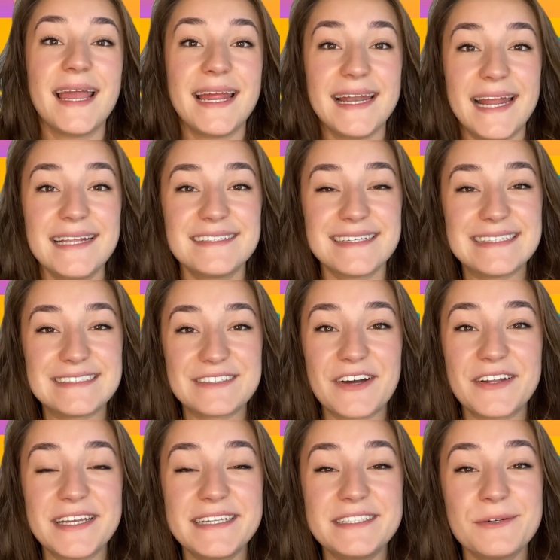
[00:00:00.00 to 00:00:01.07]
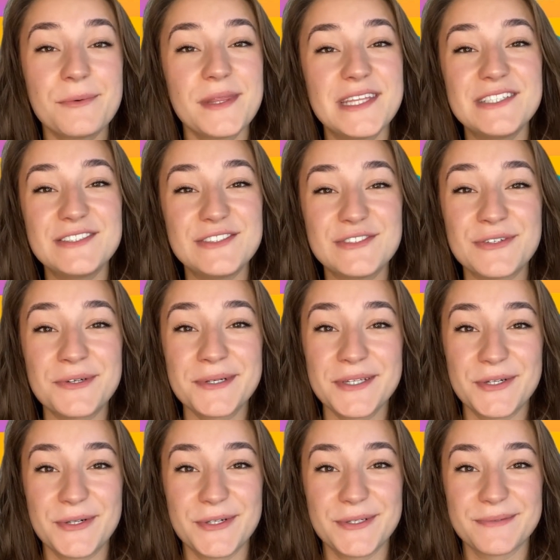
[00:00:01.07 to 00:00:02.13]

Let's get started with the tutorial.